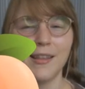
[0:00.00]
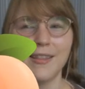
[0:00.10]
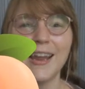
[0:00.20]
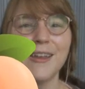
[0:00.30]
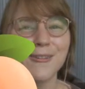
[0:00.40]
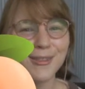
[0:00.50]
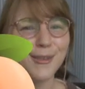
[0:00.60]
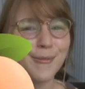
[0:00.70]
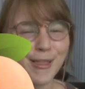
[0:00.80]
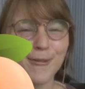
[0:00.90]
Thank you
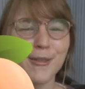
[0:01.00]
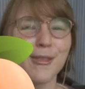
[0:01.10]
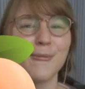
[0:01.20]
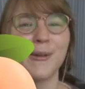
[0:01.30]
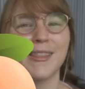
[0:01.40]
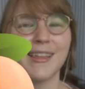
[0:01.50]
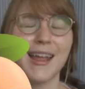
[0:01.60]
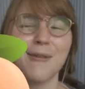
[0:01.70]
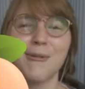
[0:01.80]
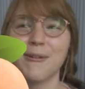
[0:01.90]
so much for those who bought the
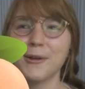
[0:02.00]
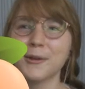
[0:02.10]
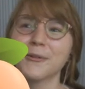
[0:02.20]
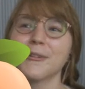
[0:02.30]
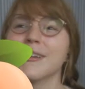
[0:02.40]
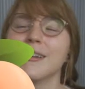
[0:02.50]
Yarima Wagon.